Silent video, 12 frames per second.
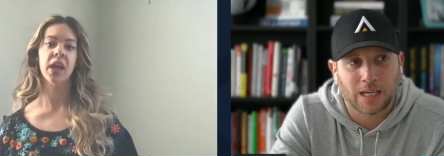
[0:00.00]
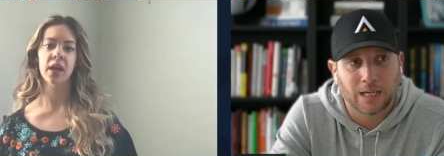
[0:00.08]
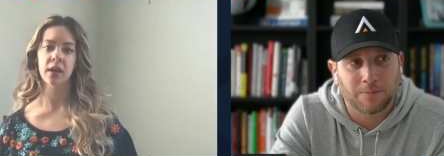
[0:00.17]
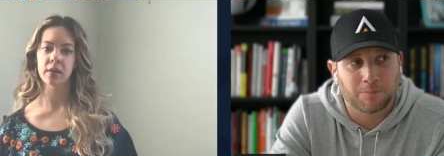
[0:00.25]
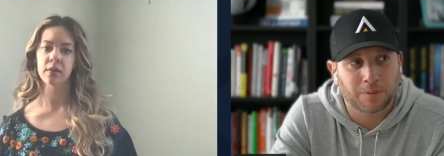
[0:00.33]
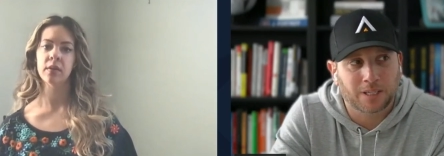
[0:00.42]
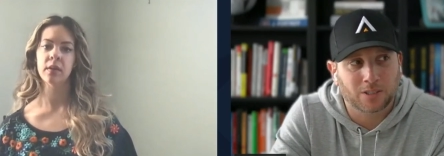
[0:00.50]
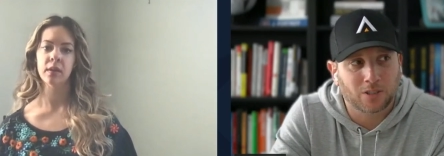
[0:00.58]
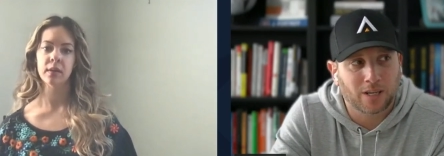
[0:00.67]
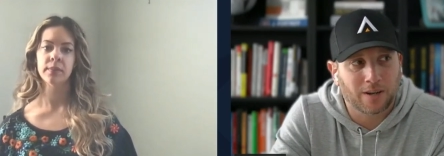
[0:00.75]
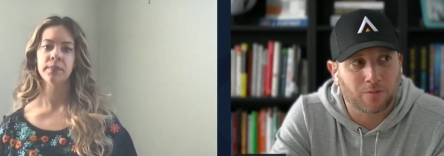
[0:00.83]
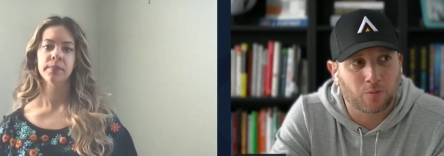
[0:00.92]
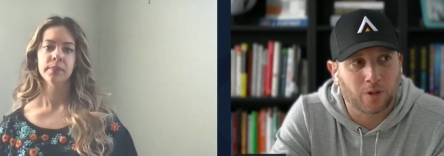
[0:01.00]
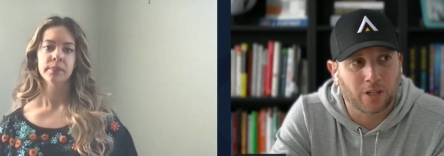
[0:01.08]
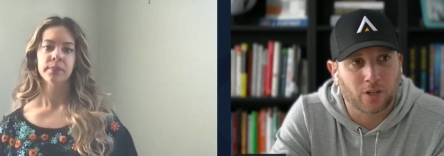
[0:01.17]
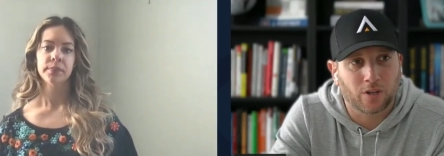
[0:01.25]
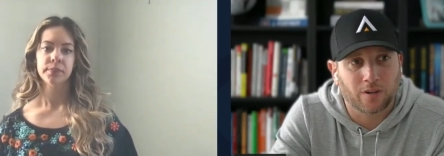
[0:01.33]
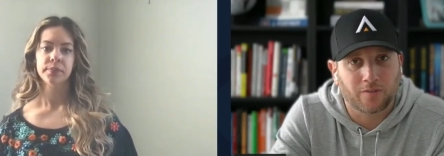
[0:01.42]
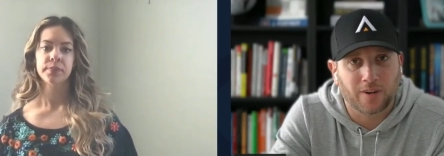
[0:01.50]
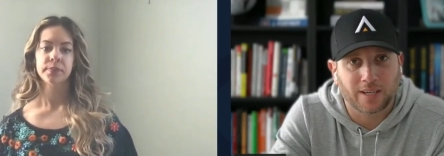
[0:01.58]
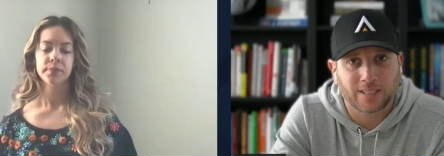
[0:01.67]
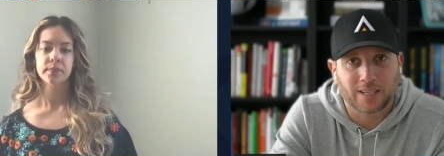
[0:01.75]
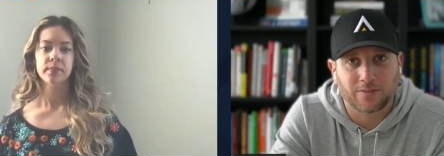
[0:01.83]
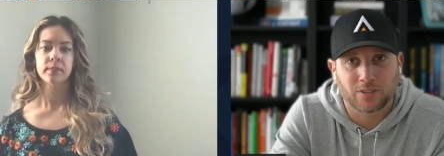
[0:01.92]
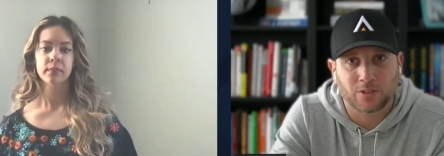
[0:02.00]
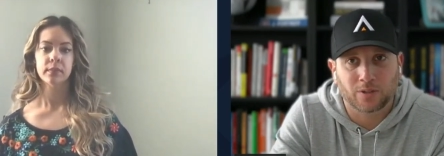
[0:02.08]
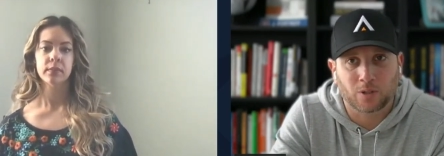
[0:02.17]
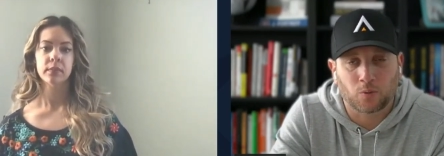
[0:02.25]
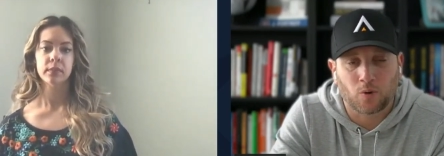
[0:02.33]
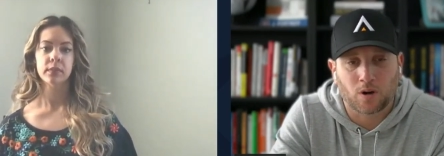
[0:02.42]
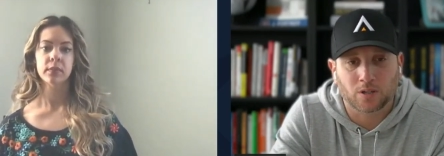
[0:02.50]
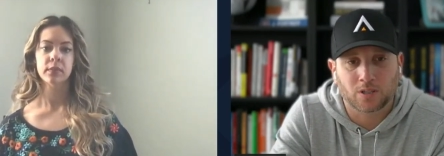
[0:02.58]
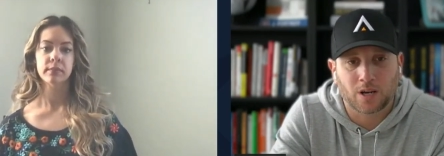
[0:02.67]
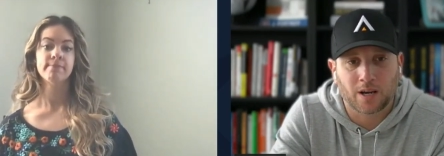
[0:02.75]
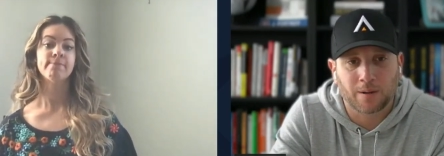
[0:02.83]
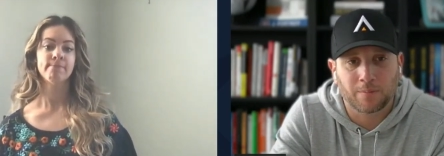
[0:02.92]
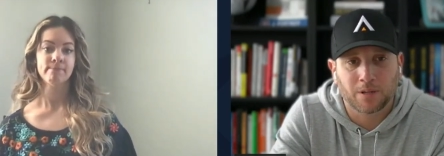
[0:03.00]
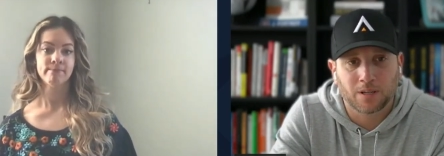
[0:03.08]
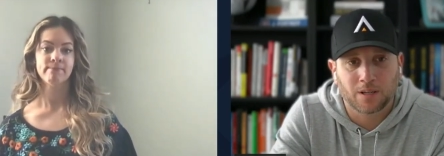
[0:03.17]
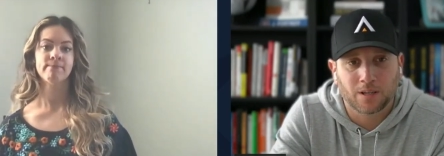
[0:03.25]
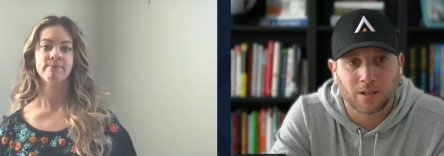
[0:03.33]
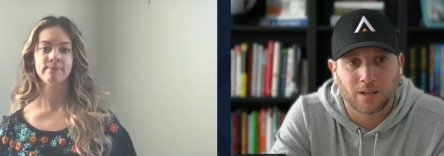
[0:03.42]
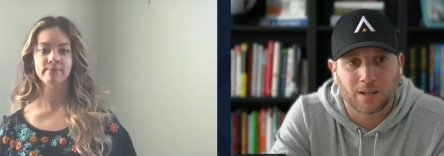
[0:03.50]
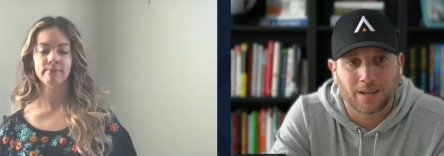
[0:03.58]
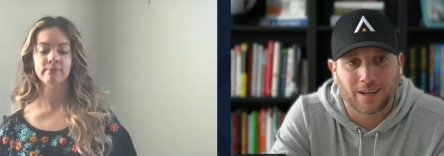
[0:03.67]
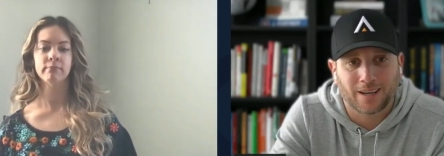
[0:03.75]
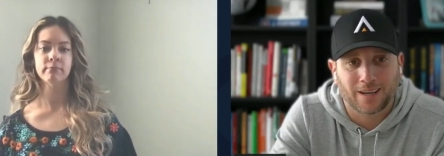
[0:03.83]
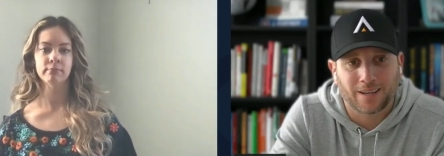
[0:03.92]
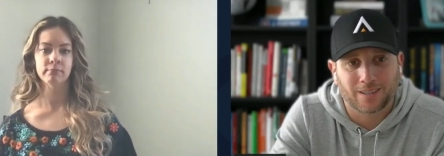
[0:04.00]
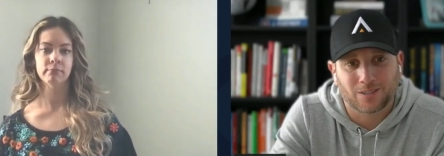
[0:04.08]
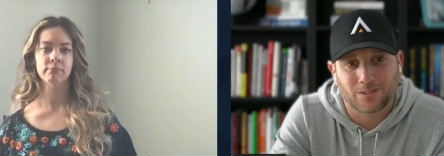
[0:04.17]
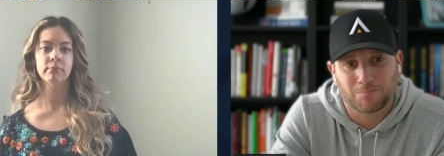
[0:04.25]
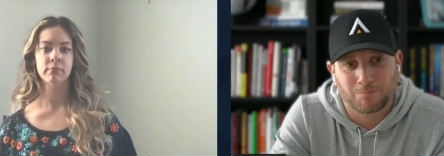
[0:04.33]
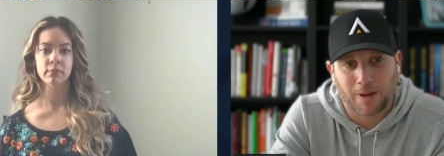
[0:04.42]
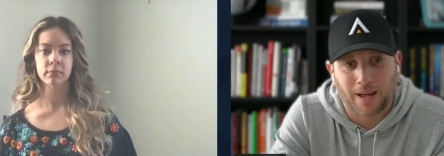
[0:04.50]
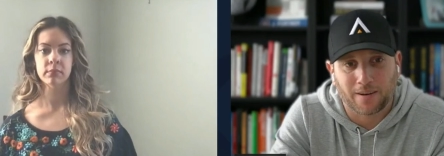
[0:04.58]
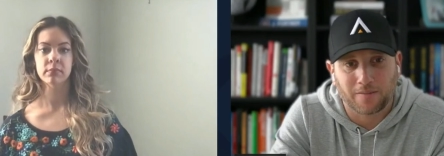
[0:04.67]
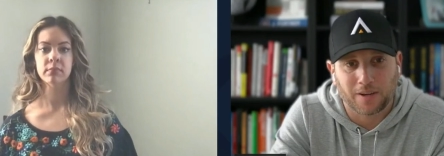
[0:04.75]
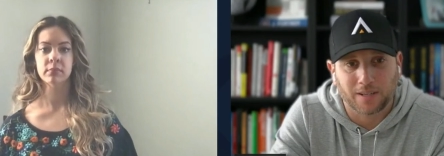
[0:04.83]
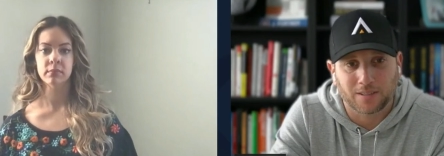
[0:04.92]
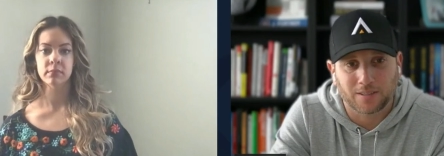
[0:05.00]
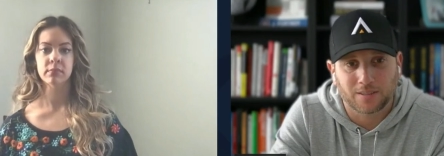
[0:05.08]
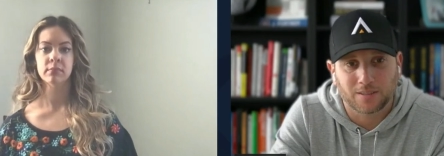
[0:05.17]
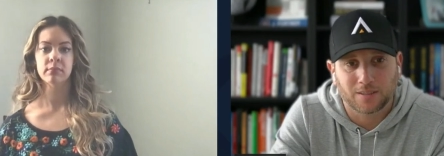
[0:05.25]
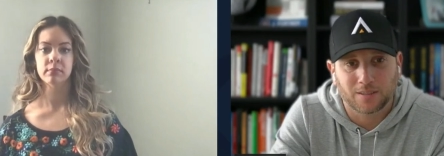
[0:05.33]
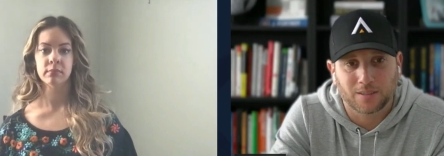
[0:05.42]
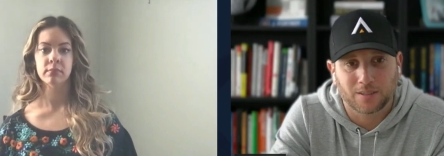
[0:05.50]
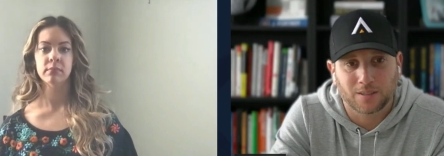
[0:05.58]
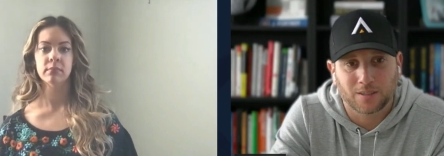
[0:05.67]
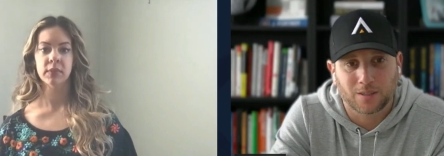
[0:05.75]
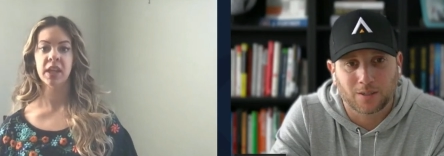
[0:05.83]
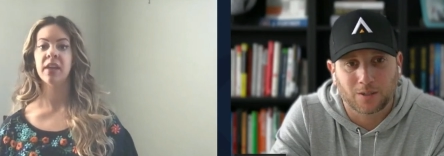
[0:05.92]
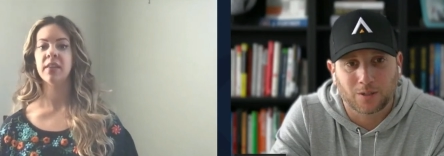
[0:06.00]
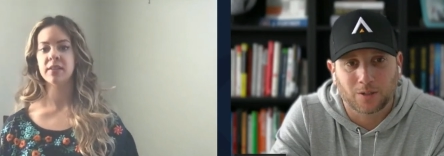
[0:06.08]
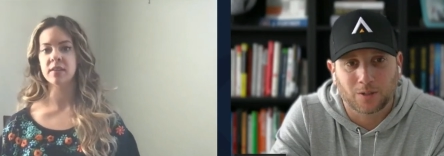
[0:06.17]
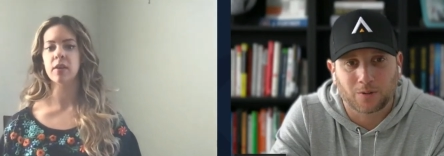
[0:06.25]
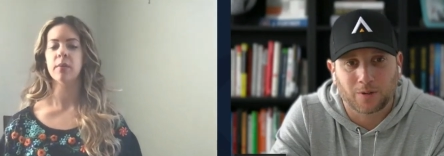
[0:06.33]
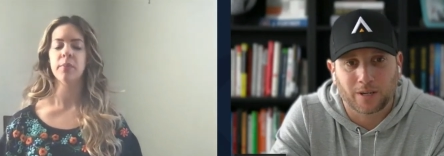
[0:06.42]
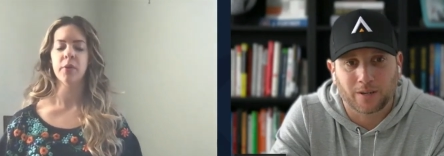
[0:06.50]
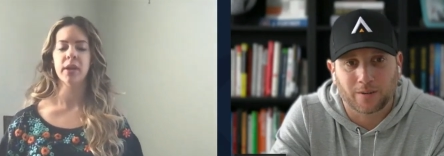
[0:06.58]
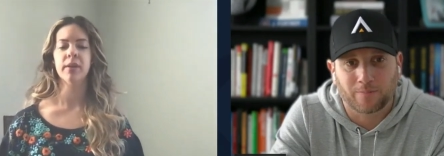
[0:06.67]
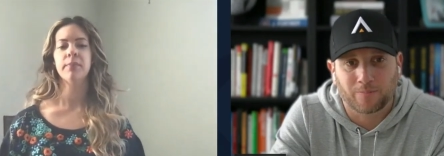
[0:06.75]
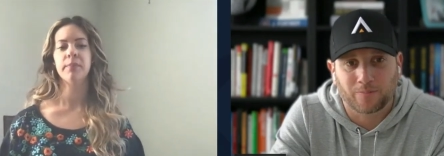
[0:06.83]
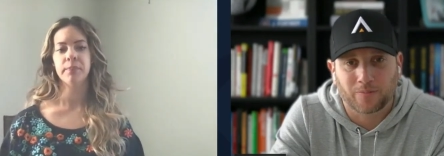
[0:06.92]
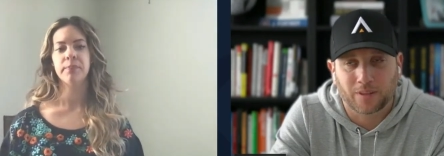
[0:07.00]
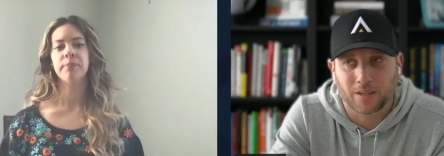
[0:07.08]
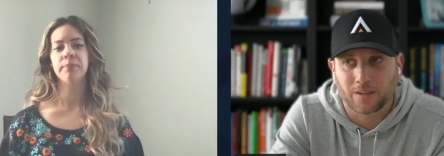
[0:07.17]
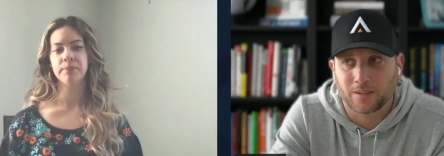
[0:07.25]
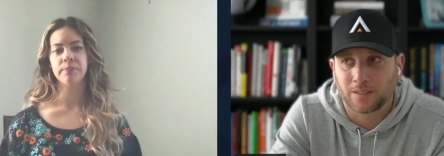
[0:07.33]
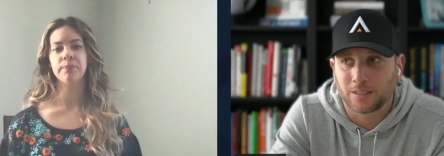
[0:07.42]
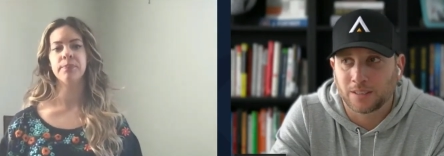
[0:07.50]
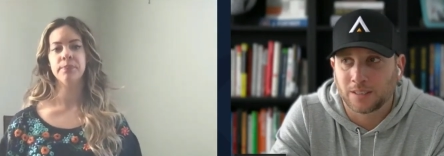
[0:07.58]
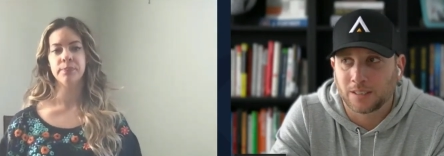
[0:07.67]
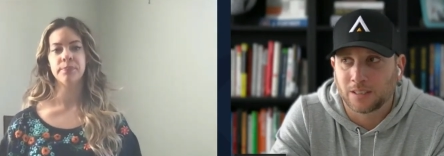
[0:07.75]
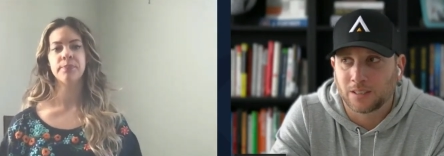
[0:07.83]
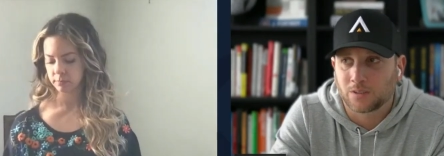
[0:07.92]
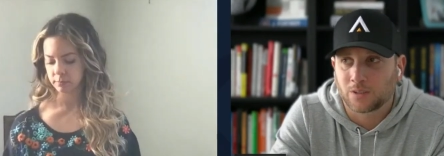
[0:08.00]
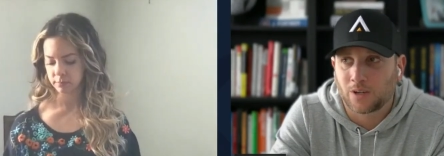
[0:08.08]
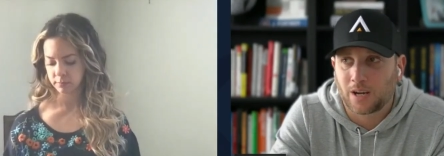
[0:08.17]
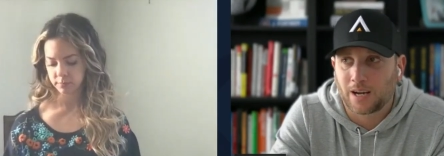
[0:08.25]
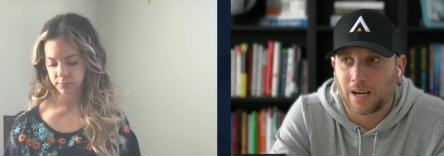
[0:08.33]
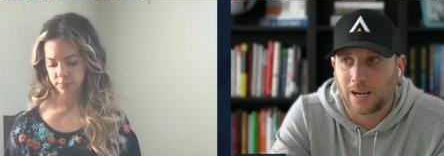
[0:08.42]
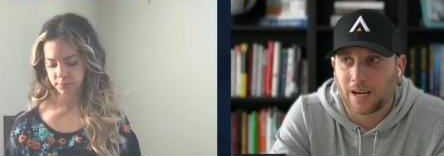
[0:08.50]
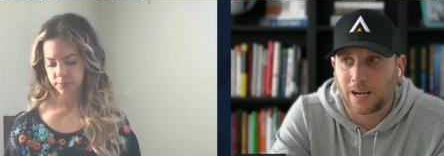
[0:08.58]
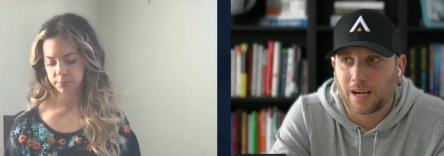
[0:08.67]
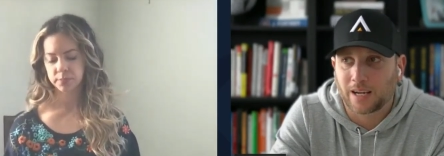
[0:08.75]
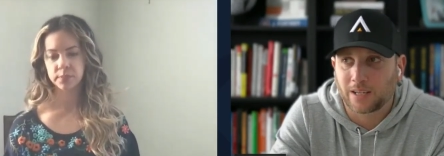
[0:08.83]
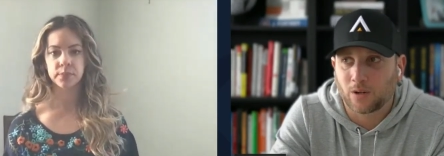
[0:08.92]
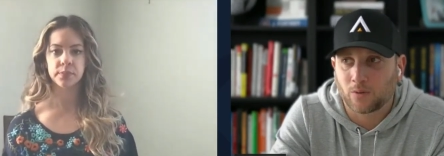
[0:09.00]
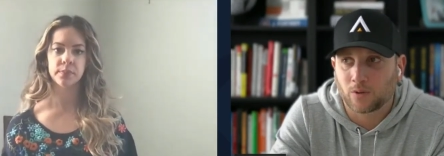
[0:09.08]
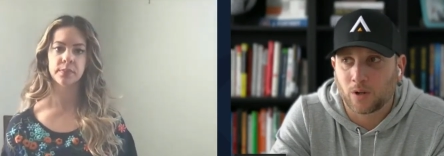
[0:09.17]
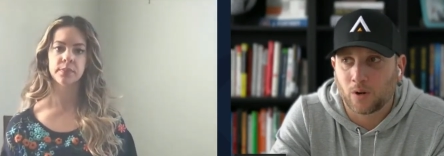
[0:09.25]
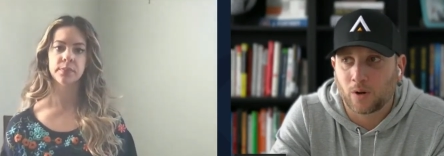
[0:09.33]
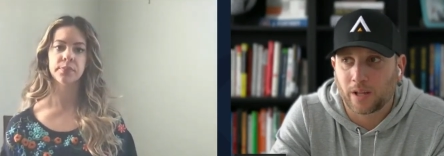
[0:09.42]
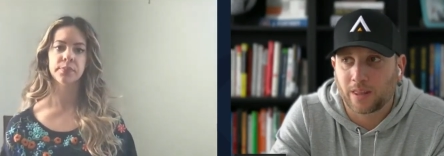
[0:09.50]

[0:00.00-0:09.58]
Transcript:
Speaker 1: um, yeah. because you can have really good advice given to you at the wrong time, mm-hmm. and it's bad advice.
Speaker 2: Yeah, that's a right? good point. Mm-hmm.
Speaker 1: So I don't know. I